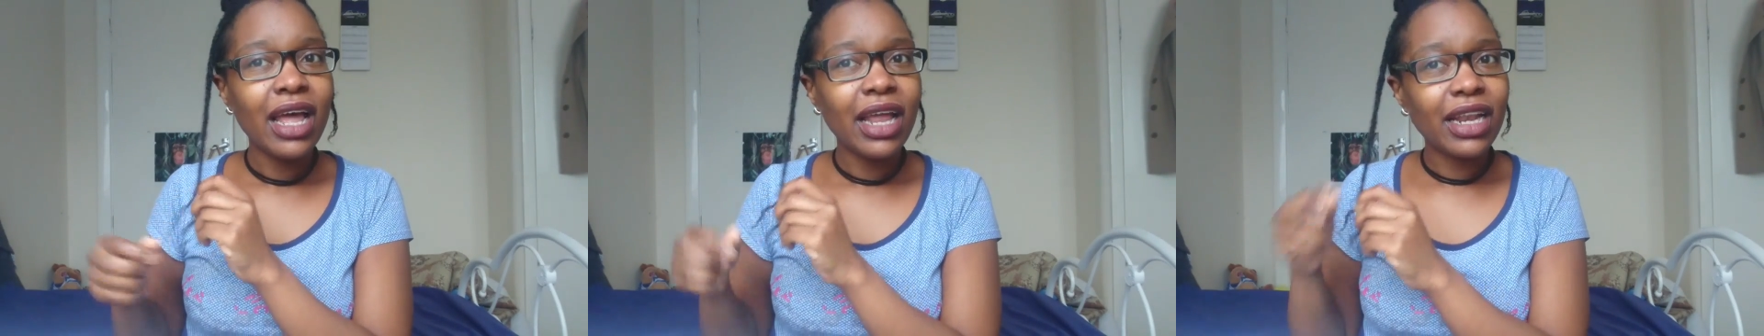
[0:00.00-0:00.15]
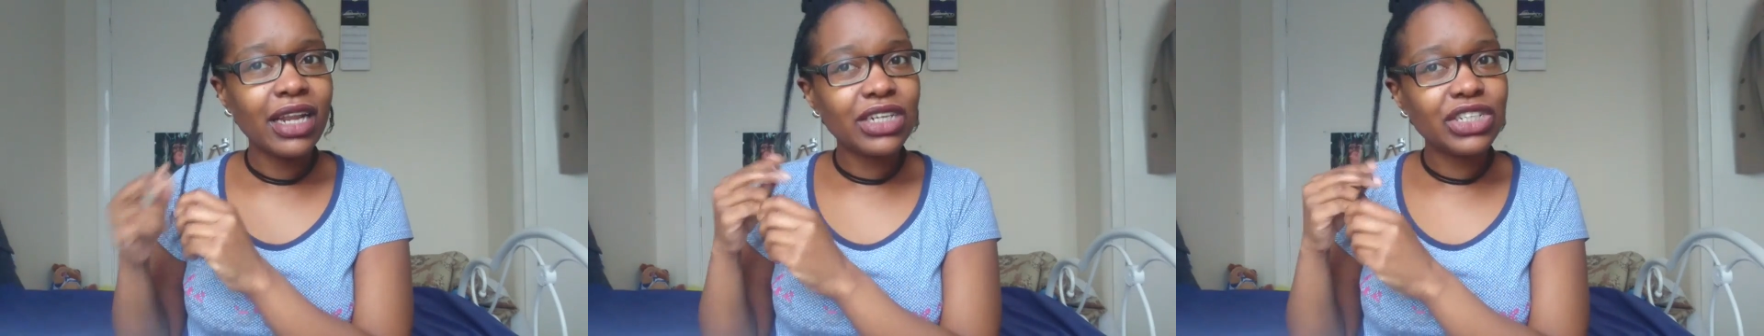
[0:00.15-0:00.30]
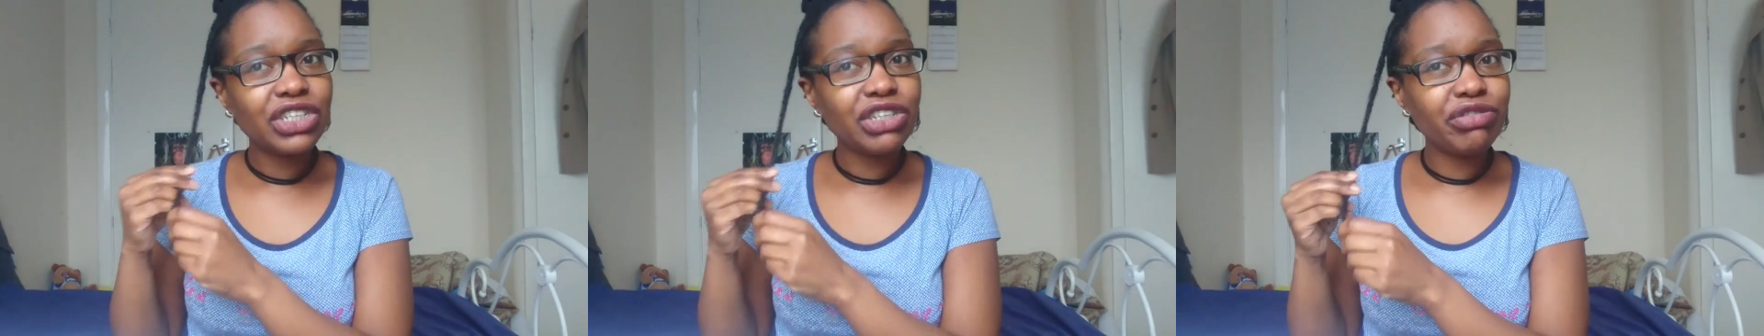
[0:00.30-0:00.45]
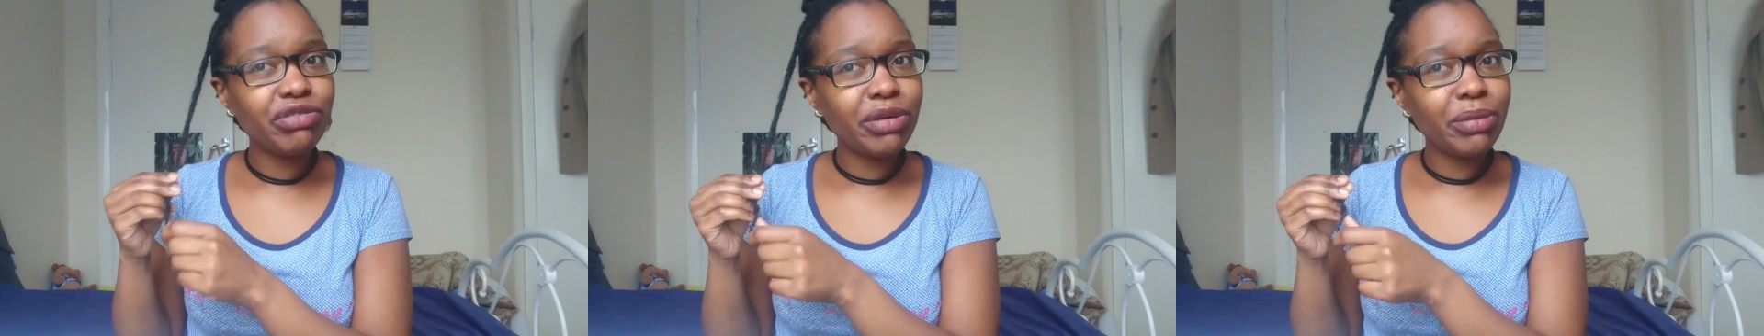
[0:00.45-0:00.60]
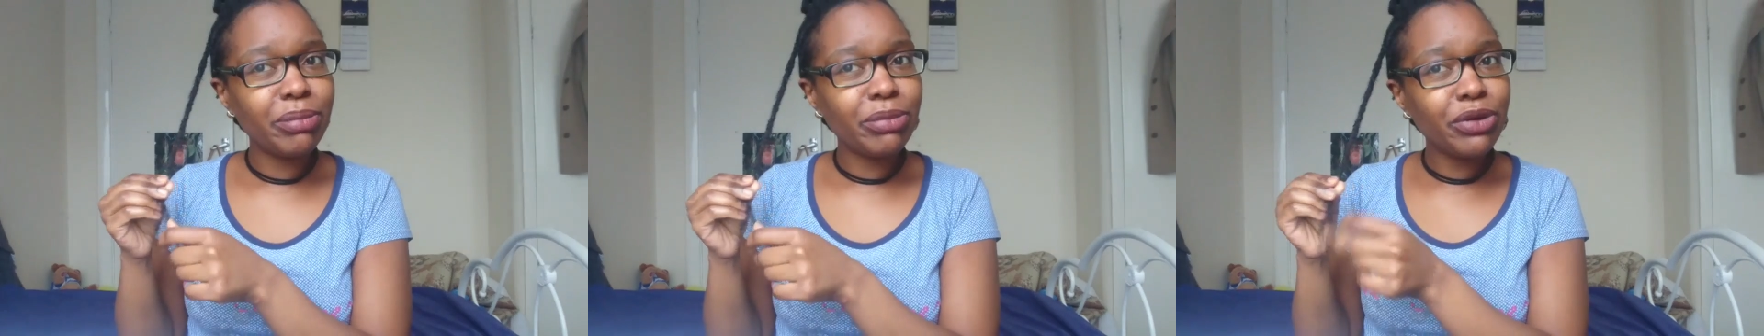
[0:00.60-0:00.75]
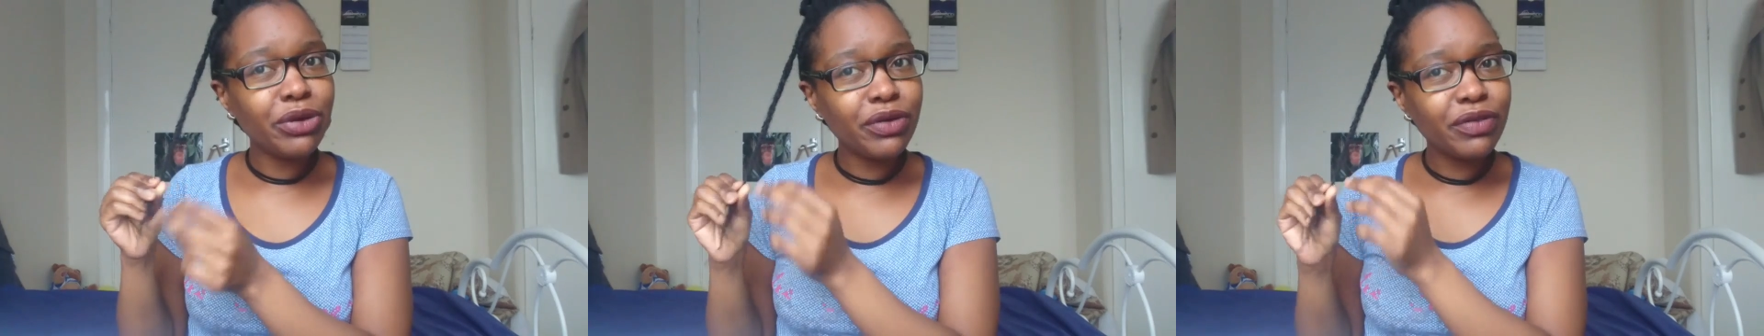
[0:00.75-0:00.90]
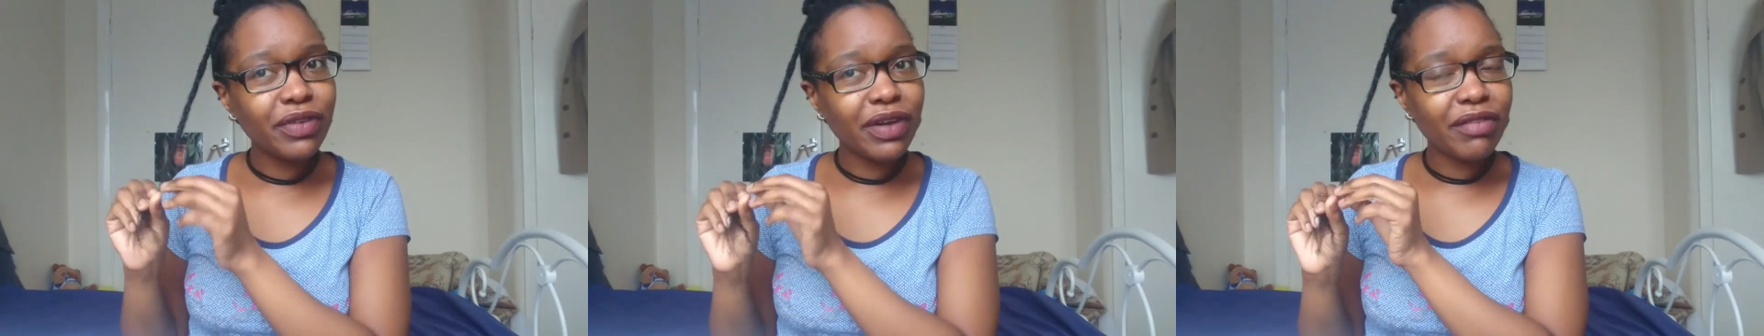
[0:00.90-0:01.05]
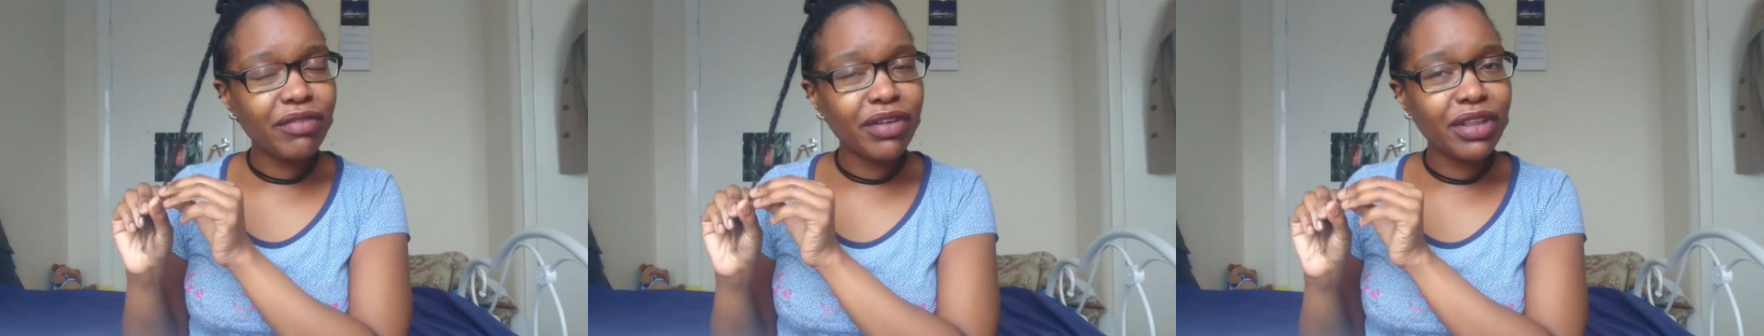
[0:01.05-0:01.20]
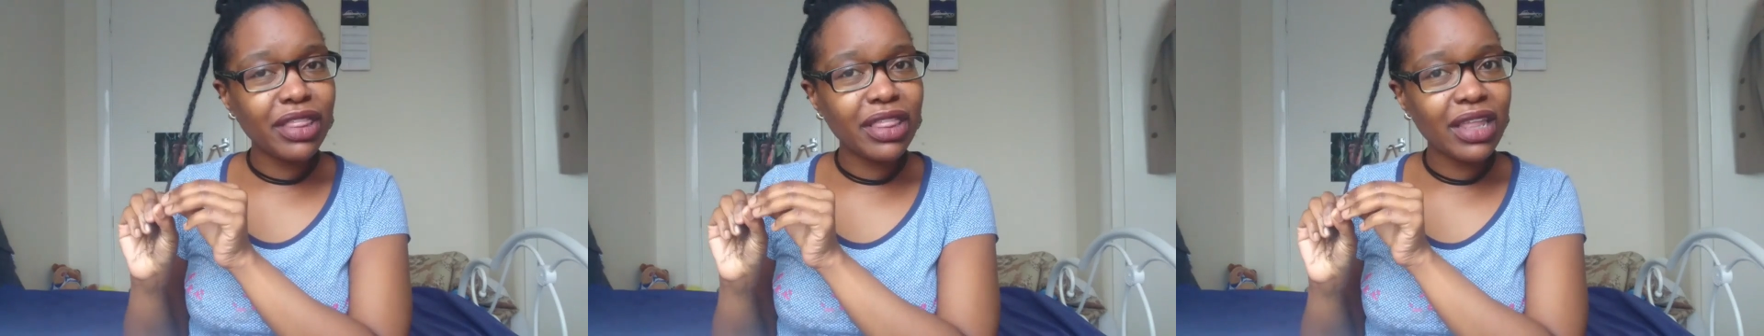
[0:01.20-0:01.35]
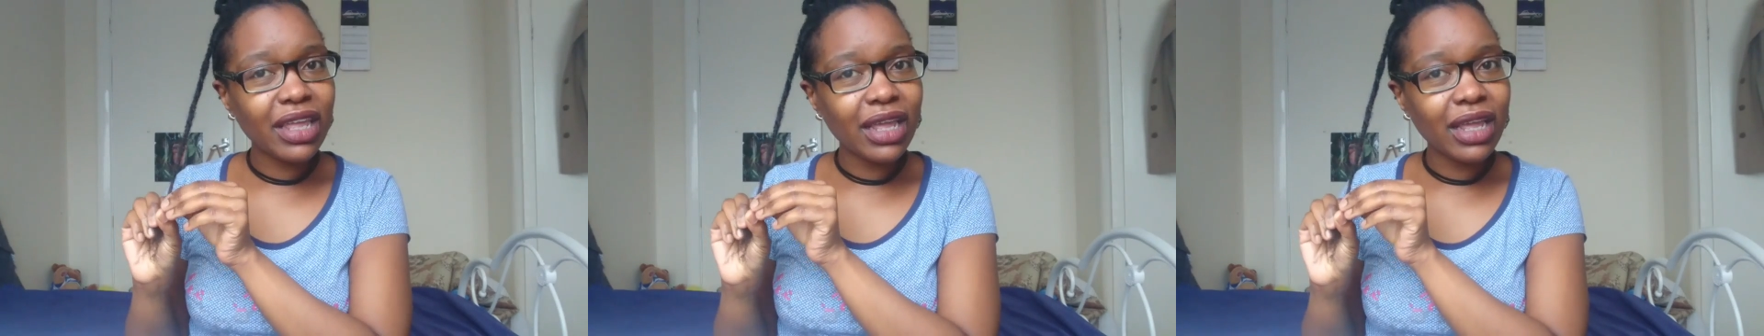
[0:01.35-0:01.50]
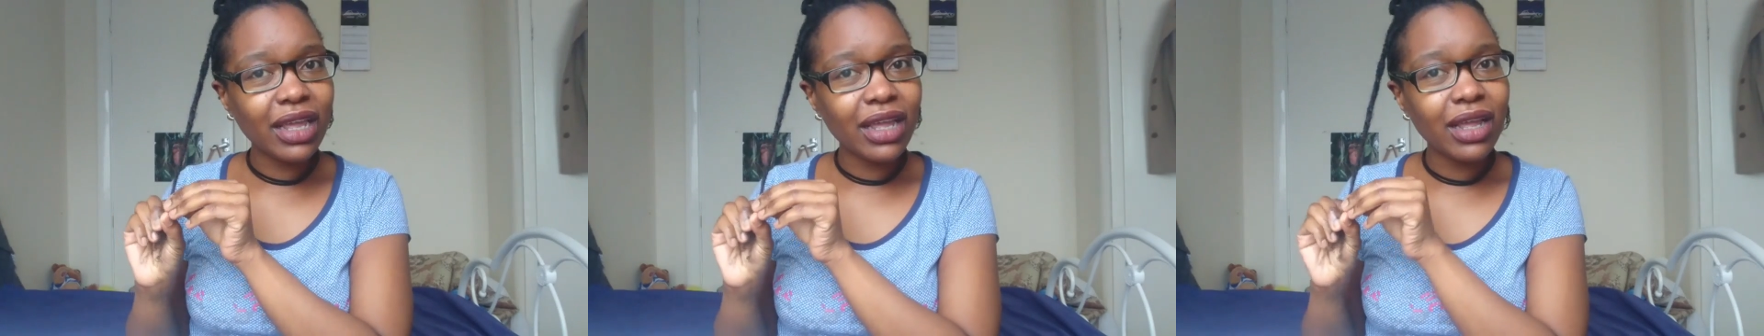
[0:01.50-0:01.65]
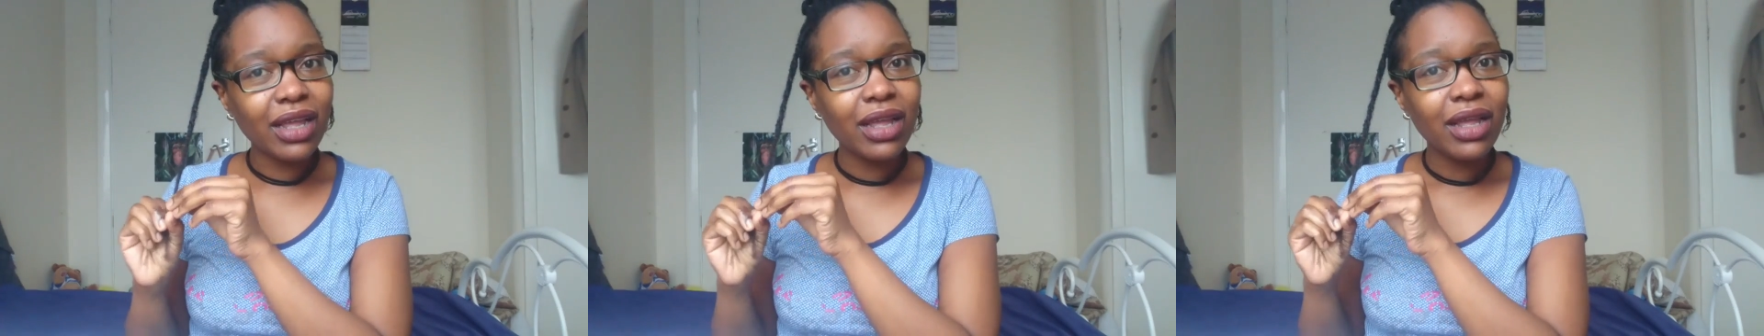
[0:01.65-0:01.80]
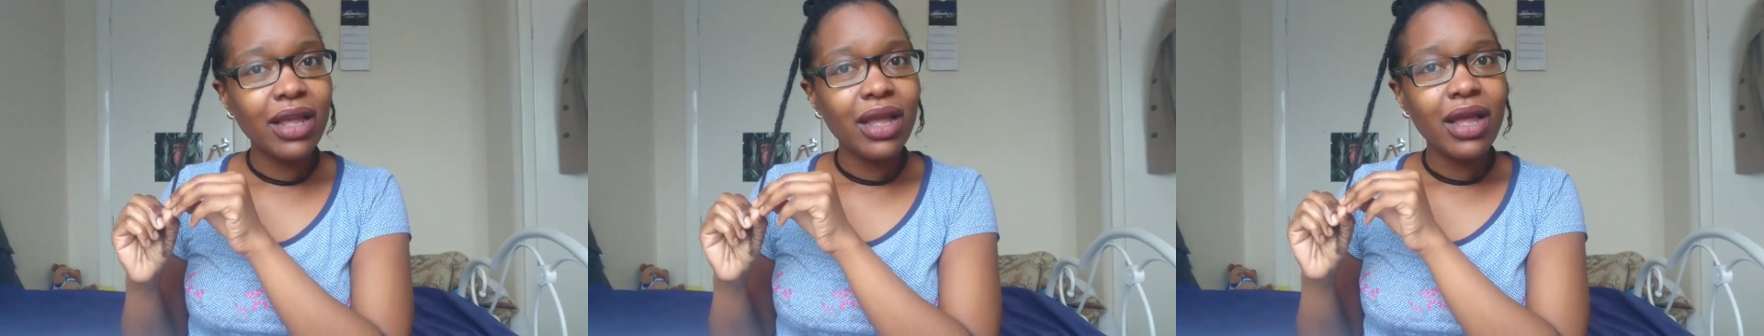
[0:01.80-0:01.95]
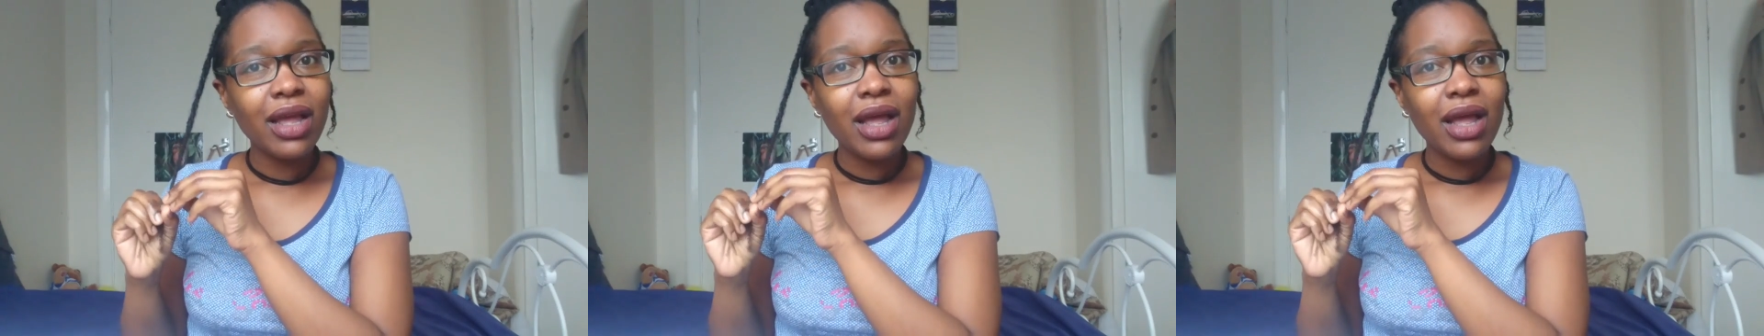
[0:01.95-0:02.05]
and actually remove everything.